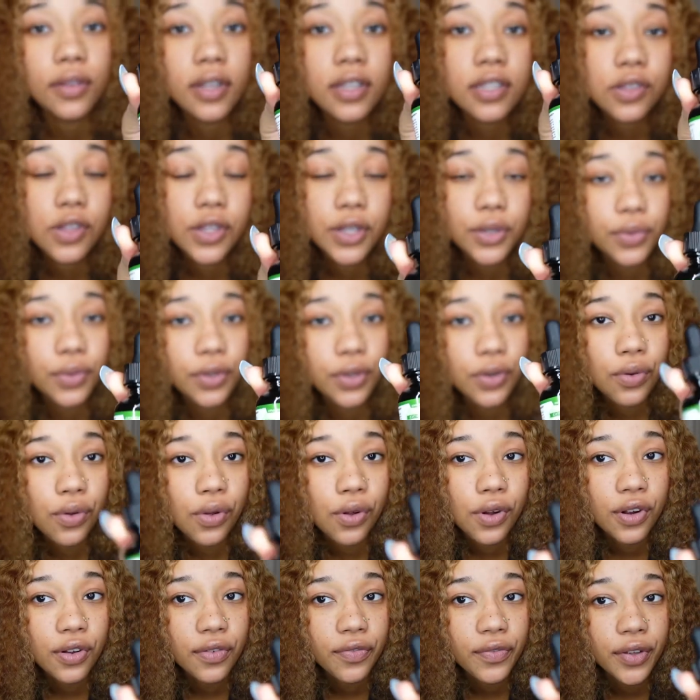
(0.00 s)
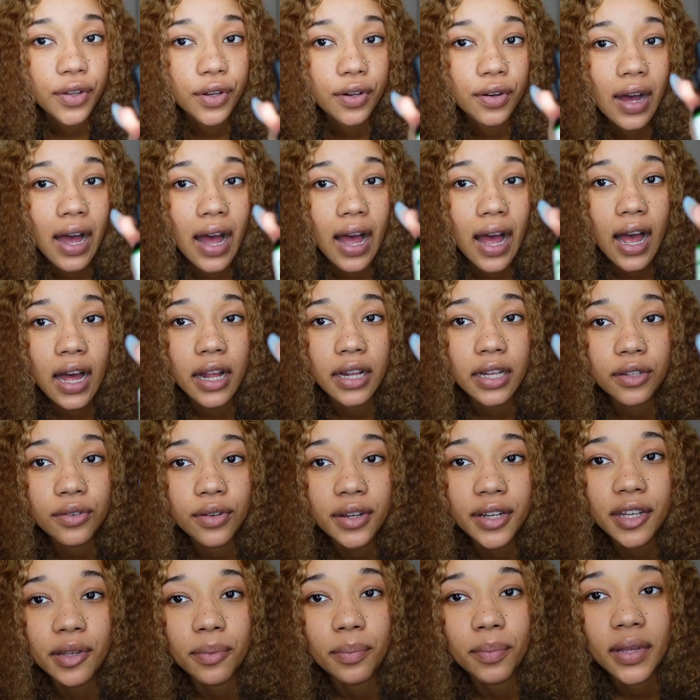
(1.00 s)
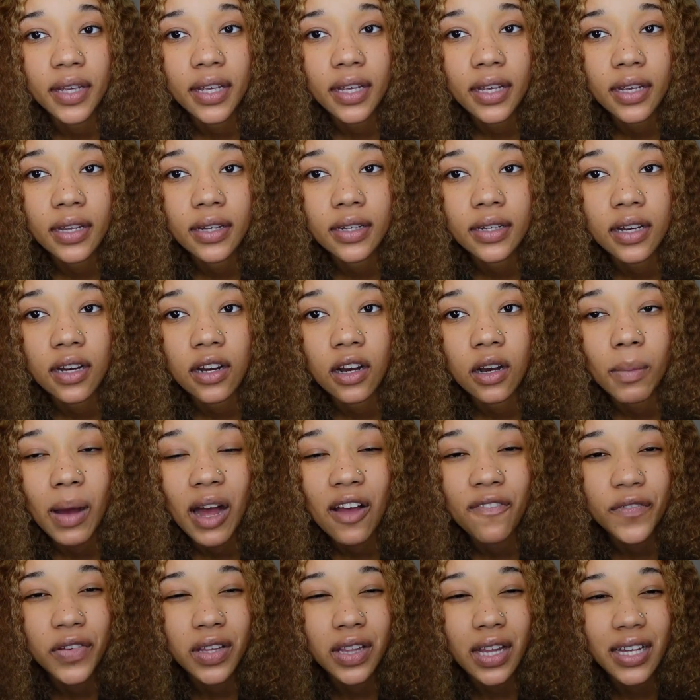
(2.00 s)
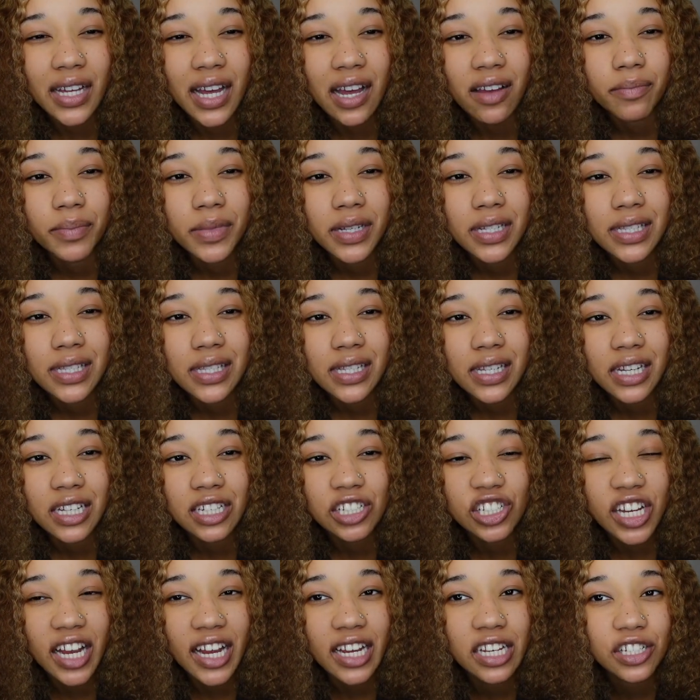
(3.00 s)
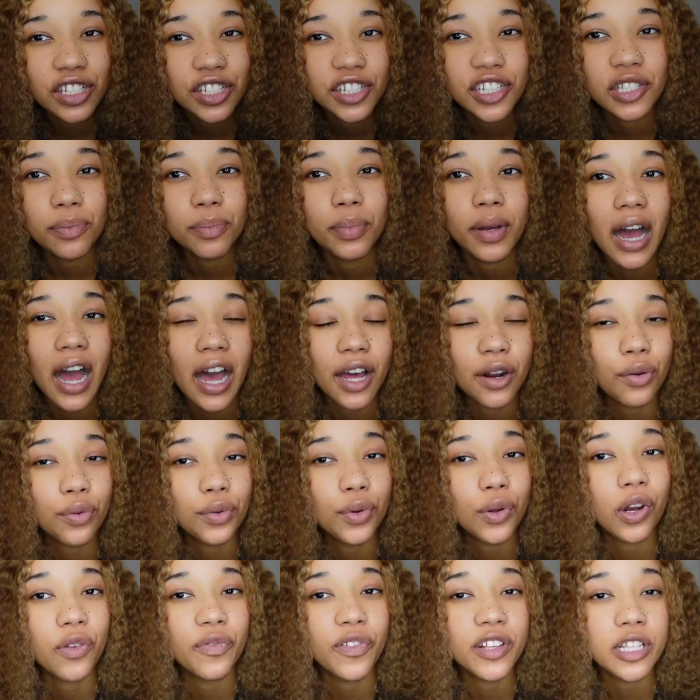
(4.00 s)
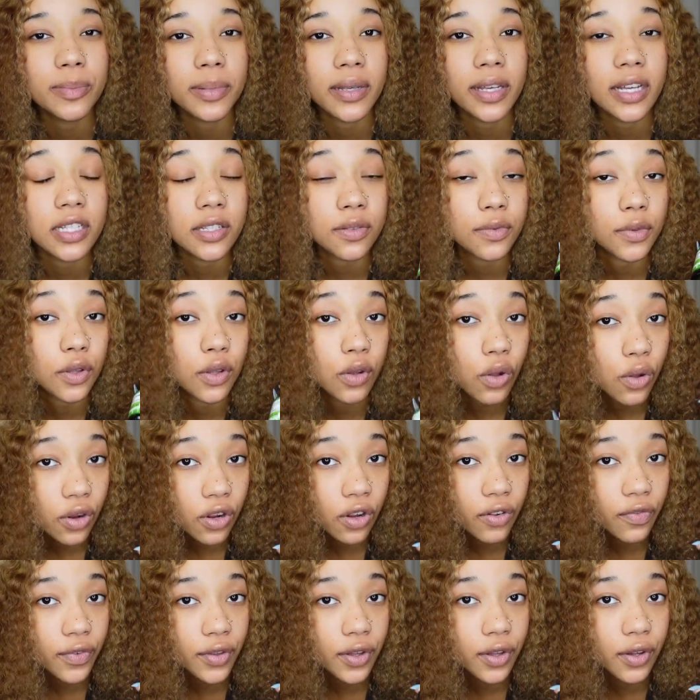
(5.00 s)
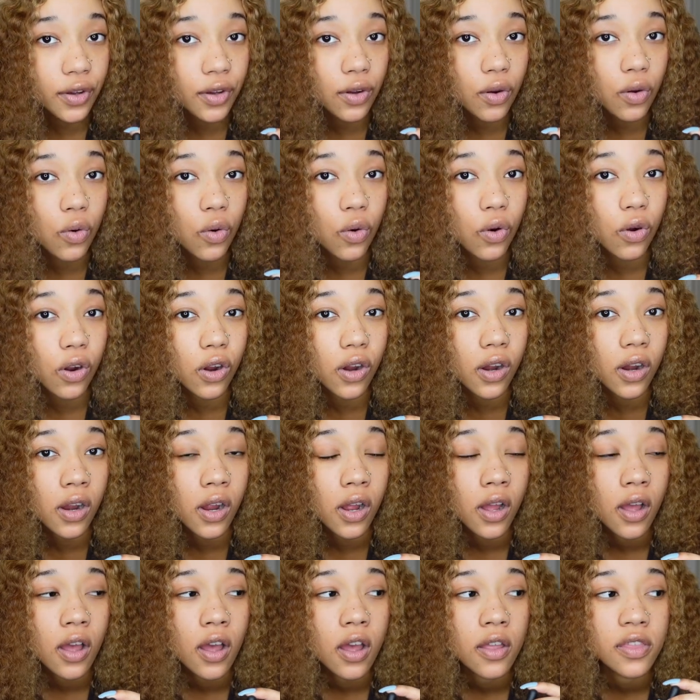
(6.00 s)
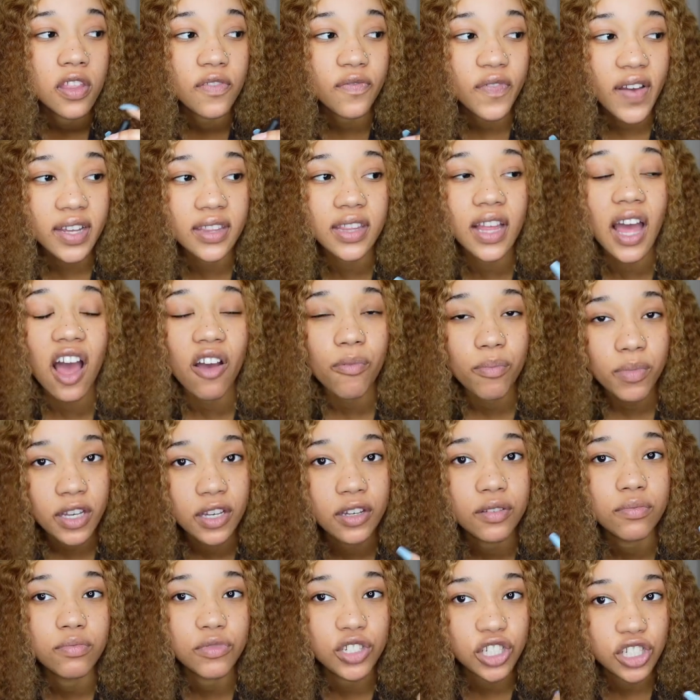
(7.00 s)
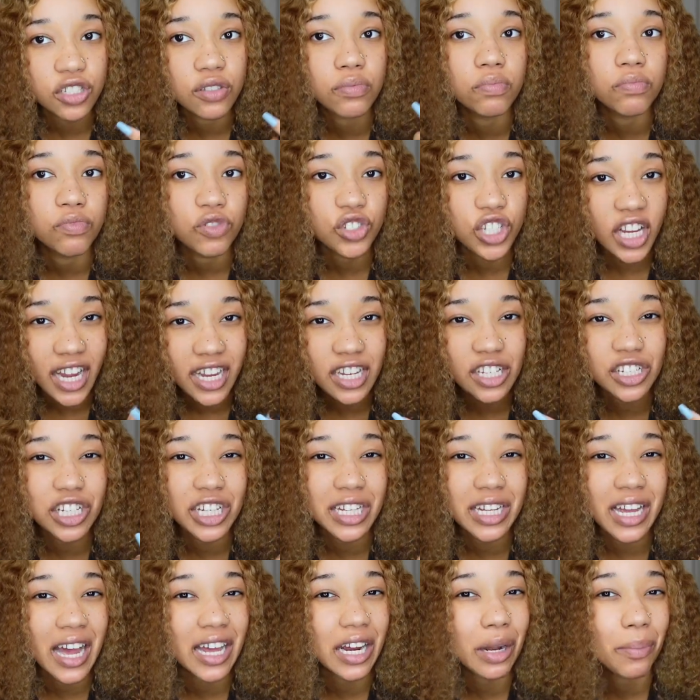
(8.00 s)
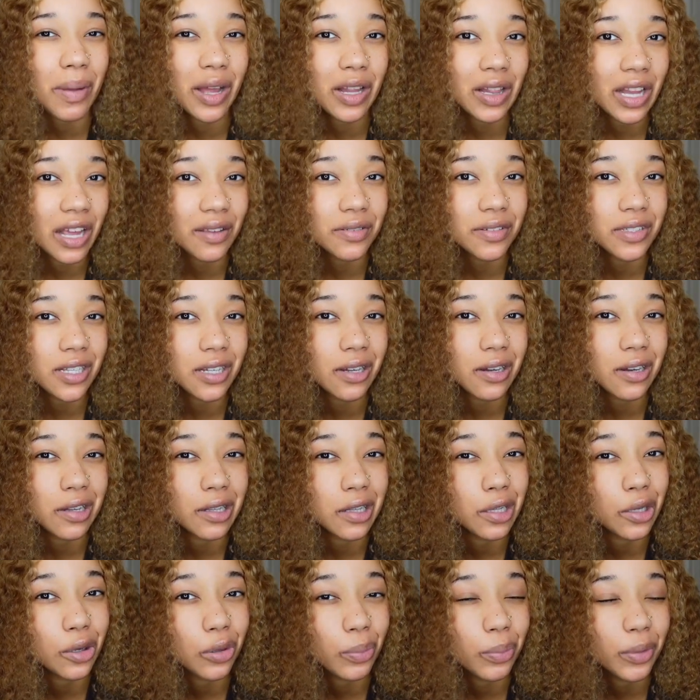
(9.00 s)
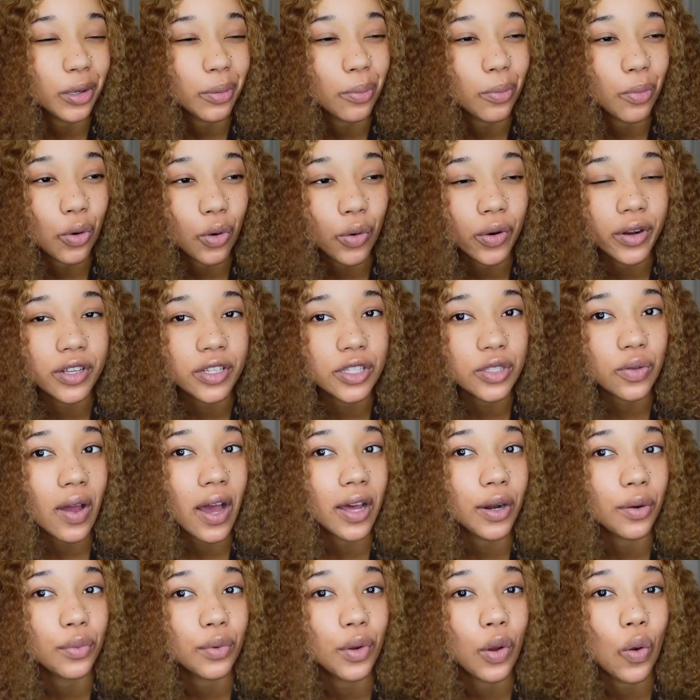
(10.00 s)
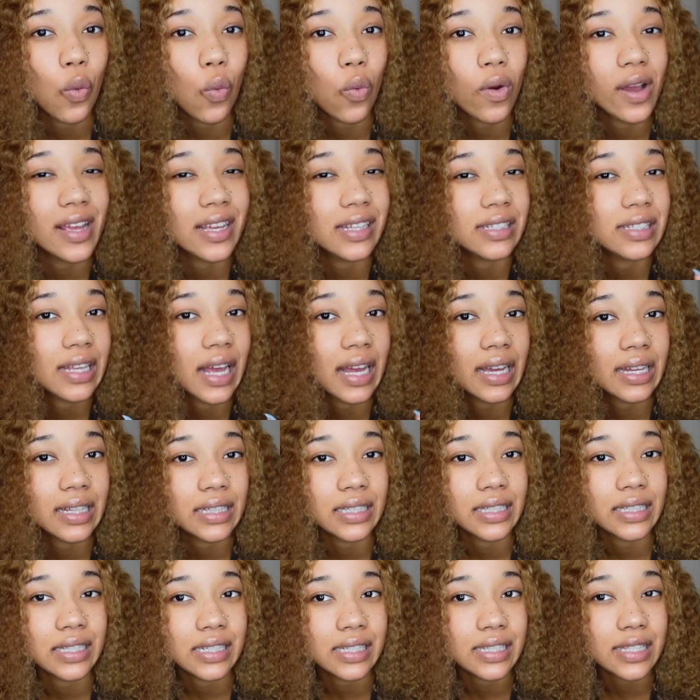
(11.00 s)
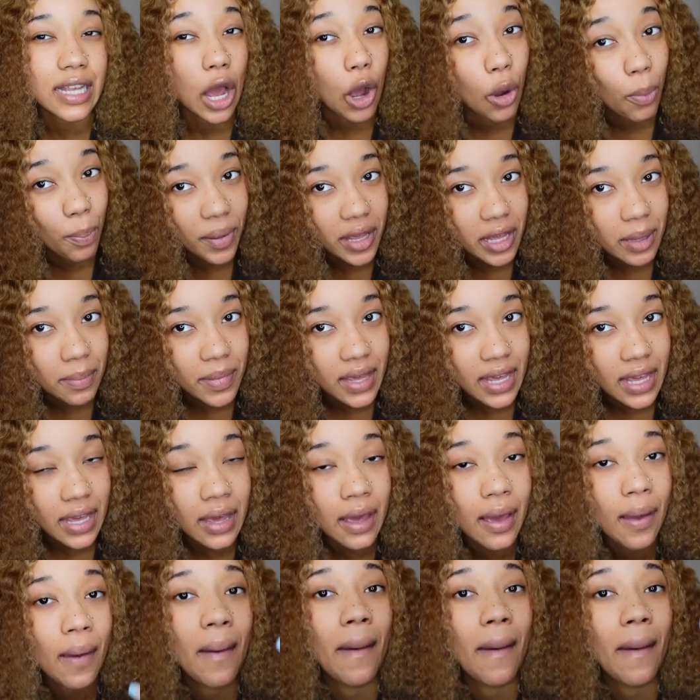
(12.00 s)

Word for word: this liquid chlorophyll, I highly recommend. Um, I feel like I've been seeing changes, but I don't know if it's because of the chlorophyll or the fact that I've been just changing kind of my lifestyle a little bit more. So I don't know what exactly is helping me,